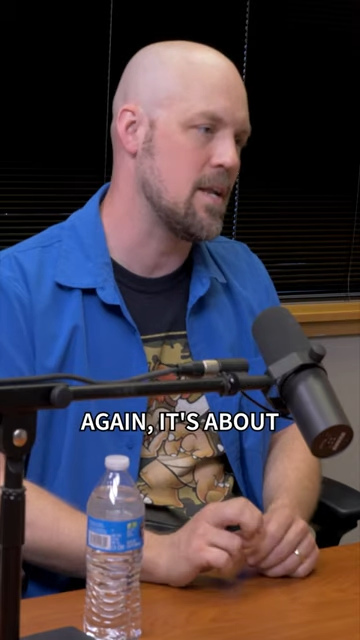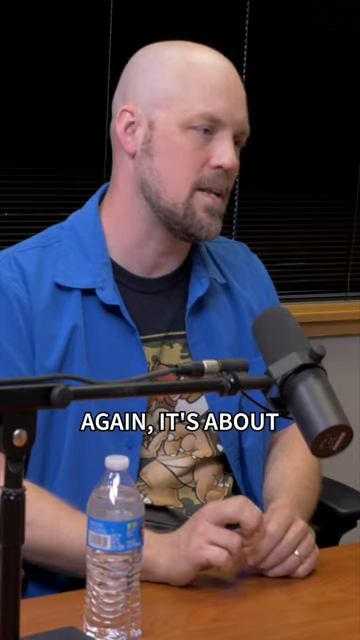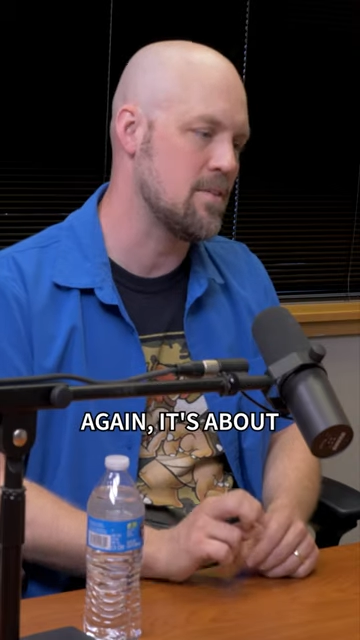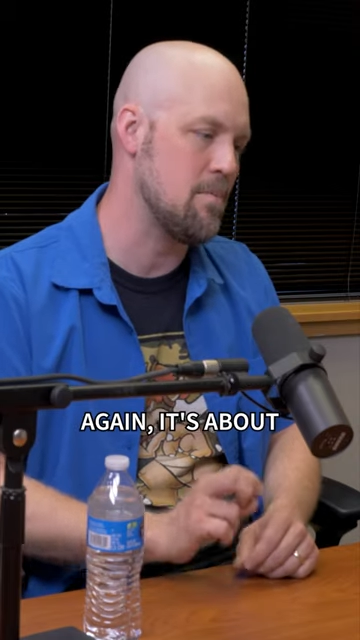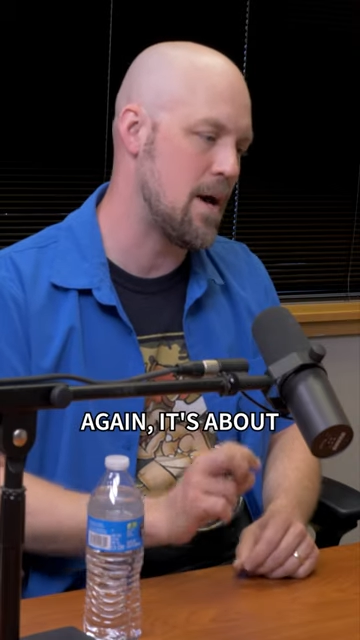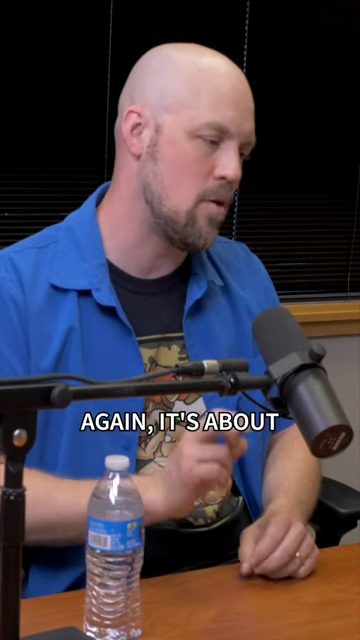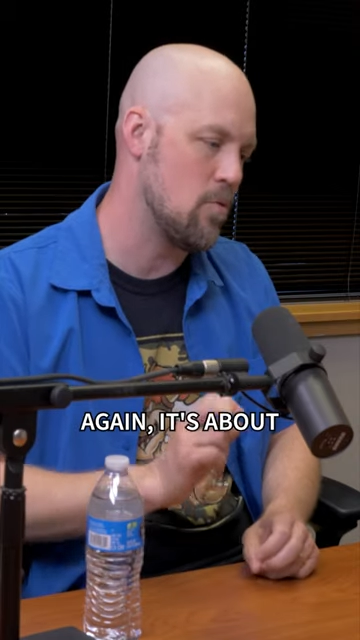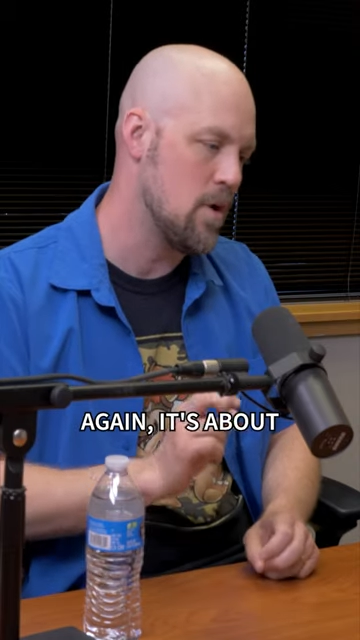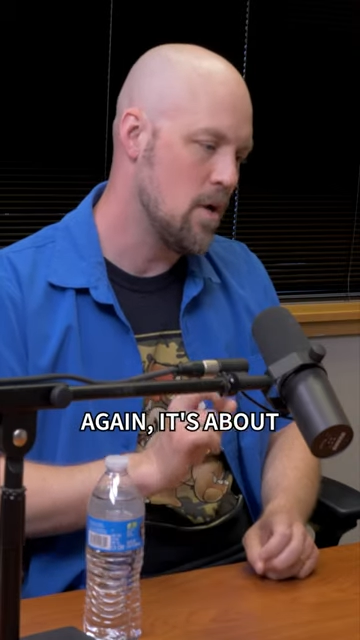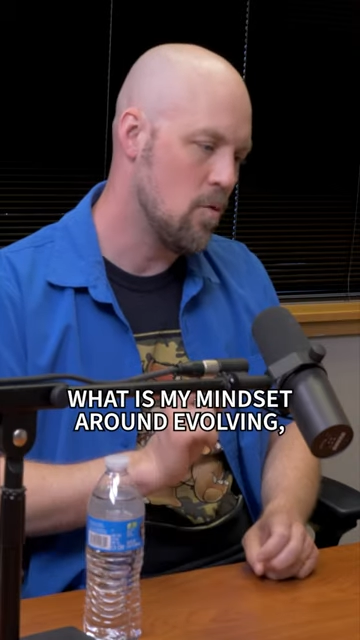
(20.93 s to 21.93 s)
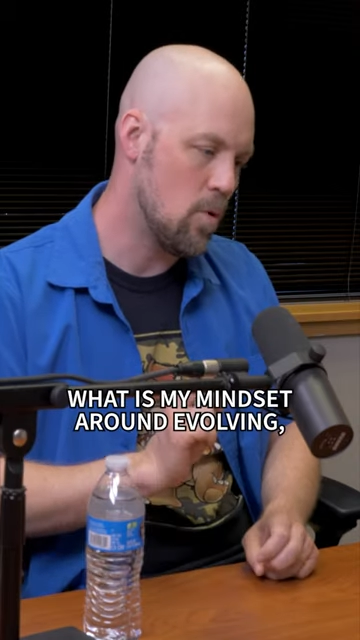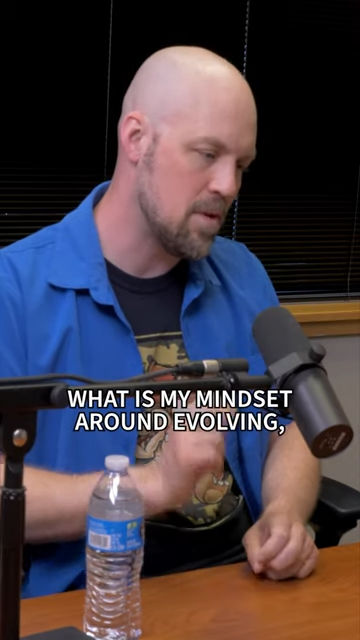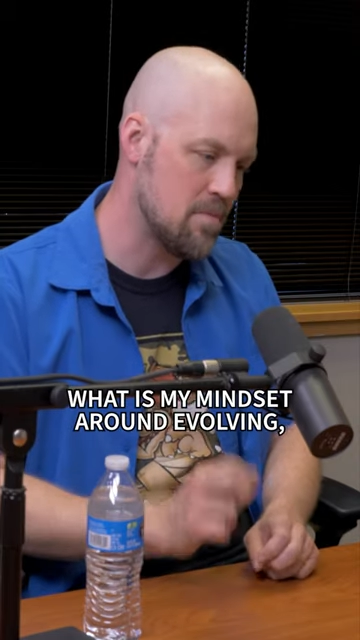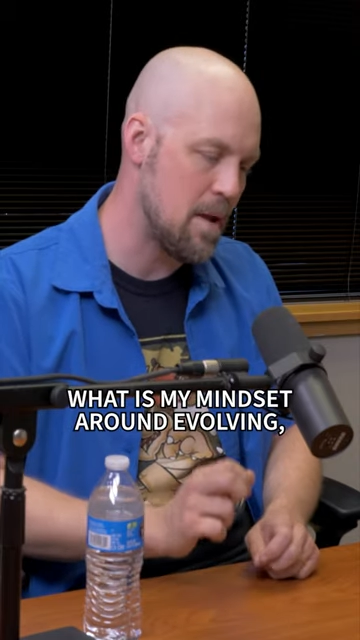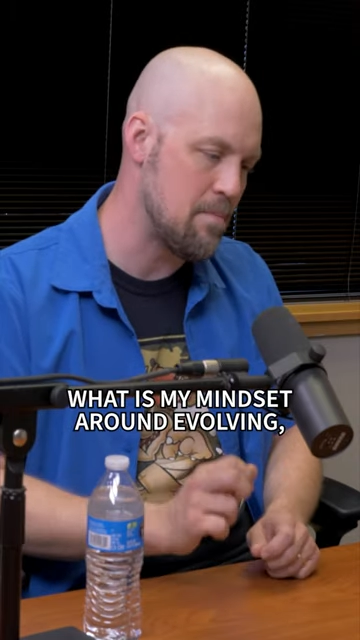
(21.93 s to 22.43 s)
it's about what
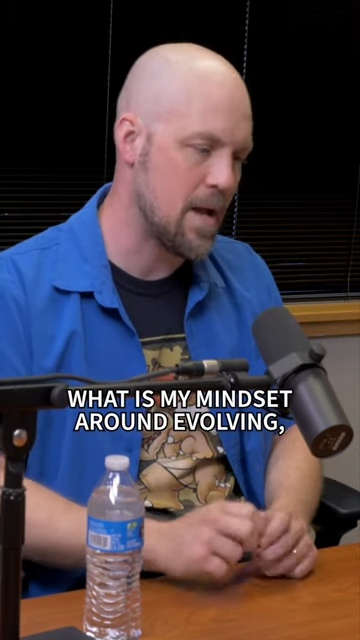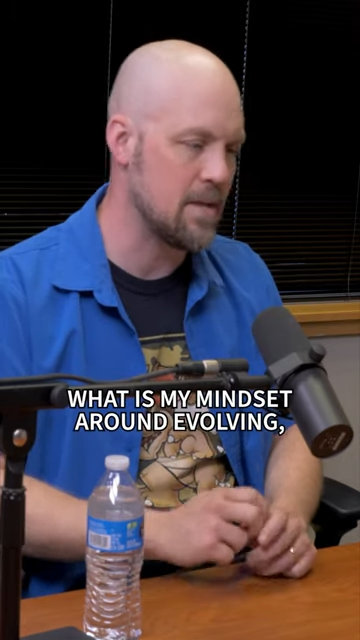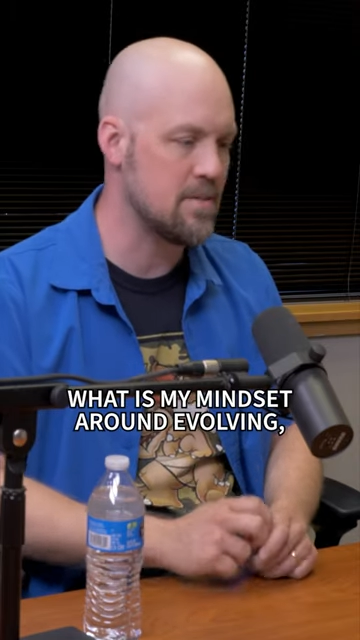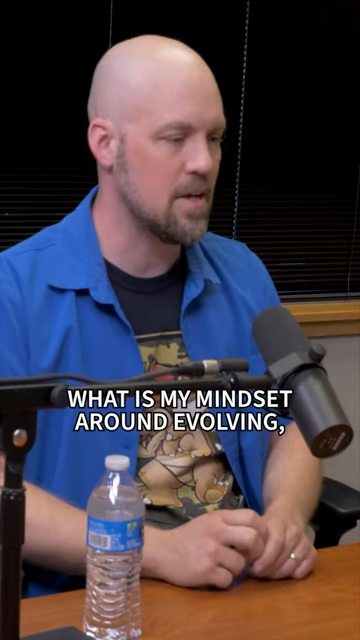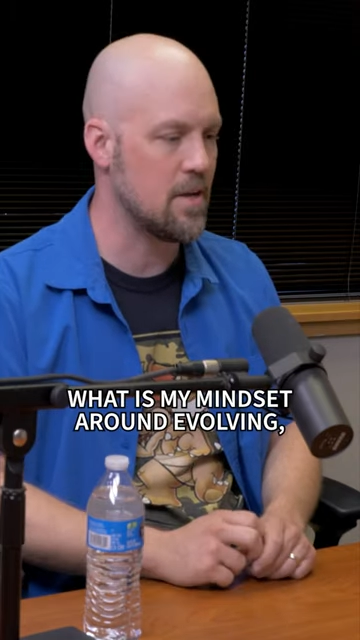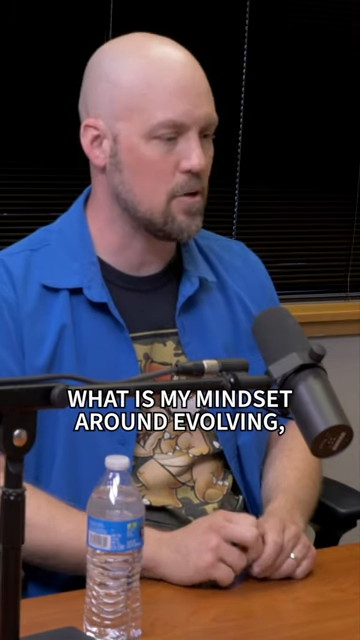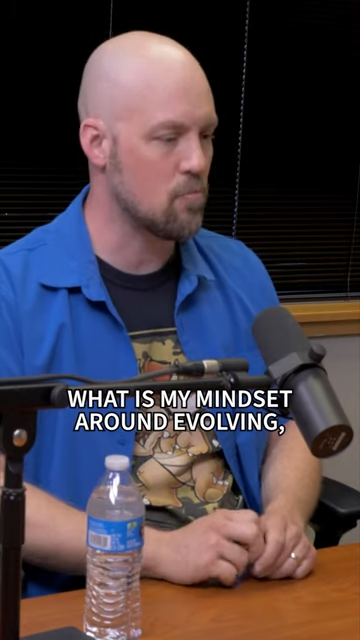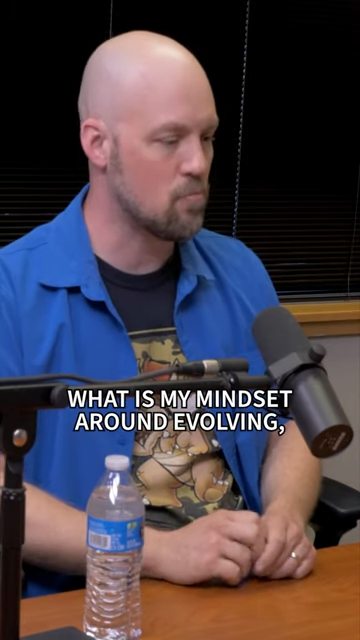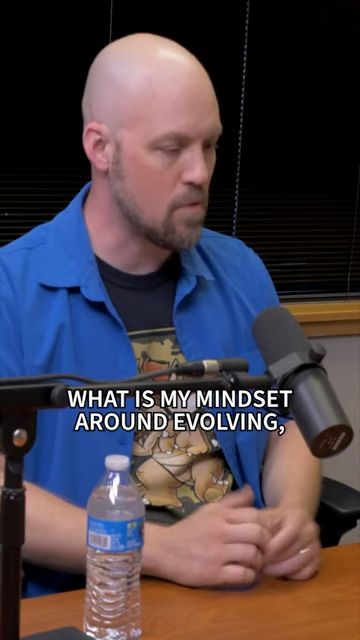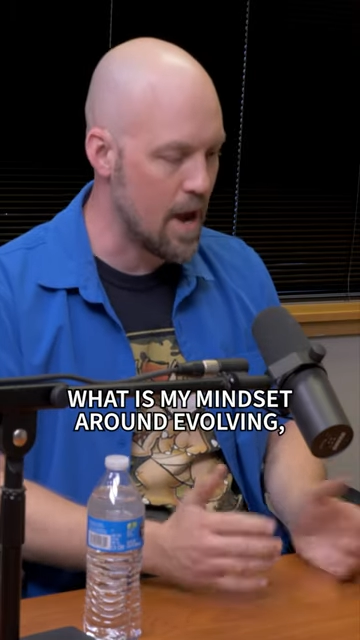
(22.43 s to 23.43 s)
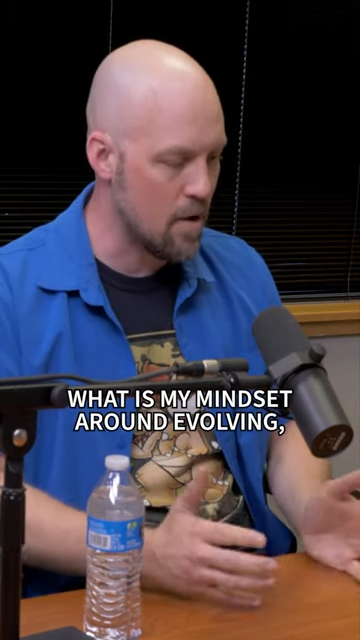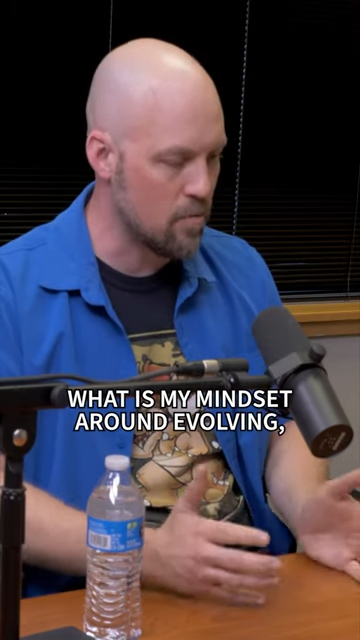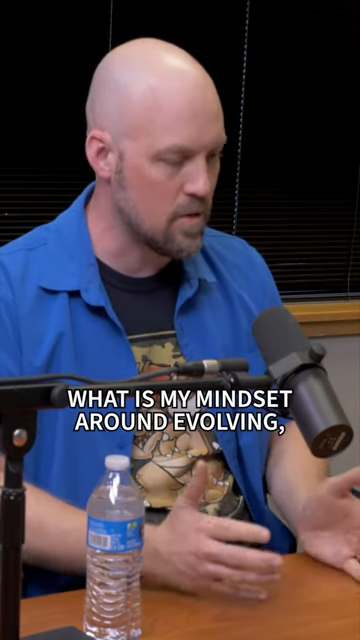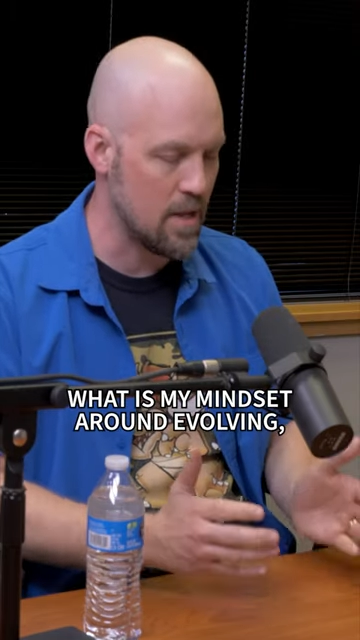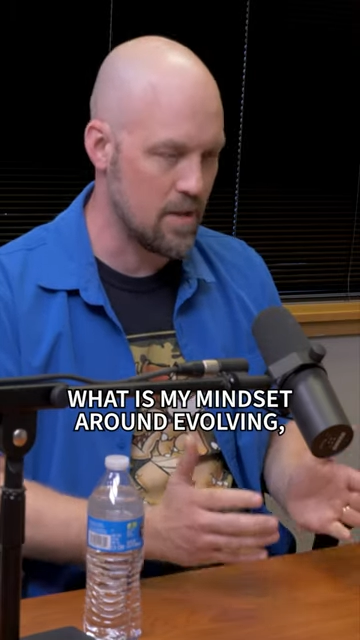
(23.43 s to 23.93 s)
is my mindset
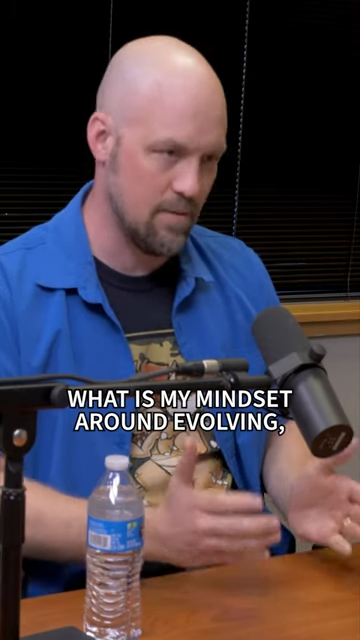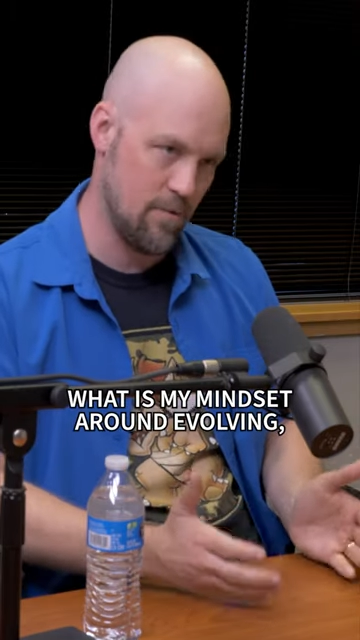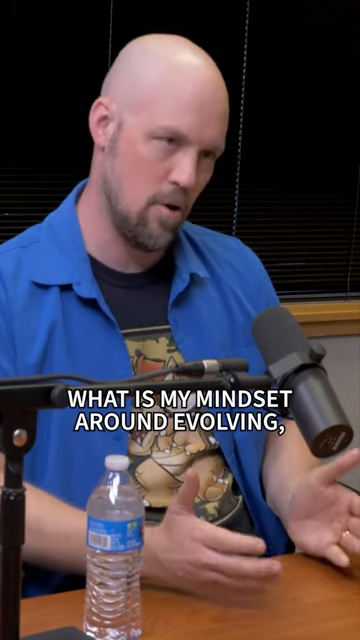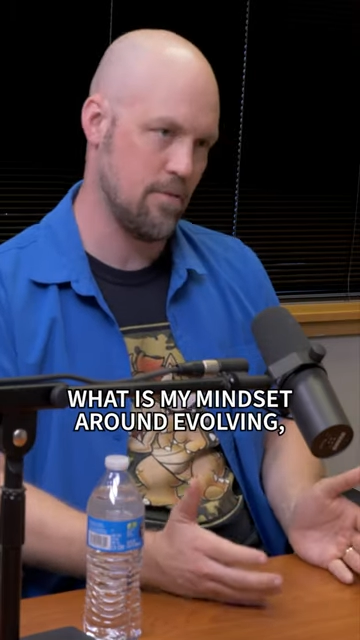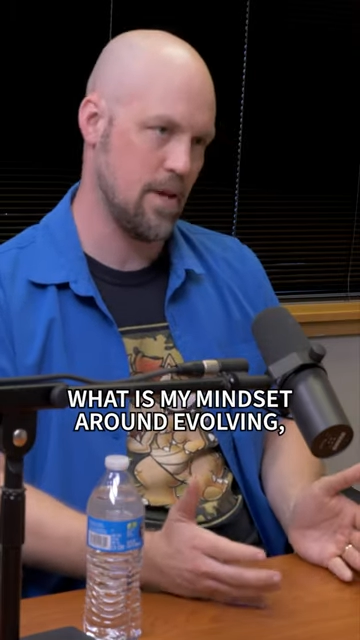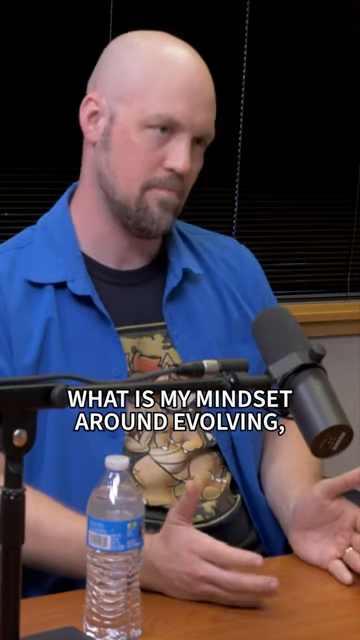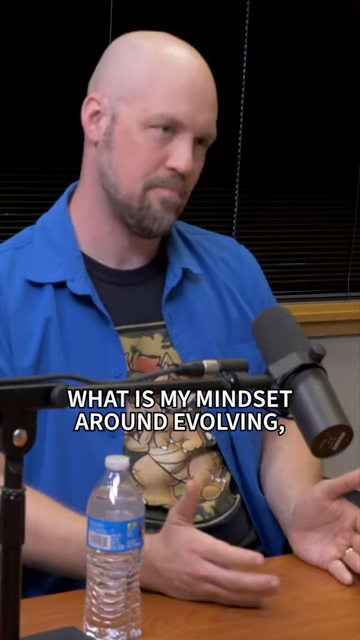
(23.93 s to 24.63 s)
around evolving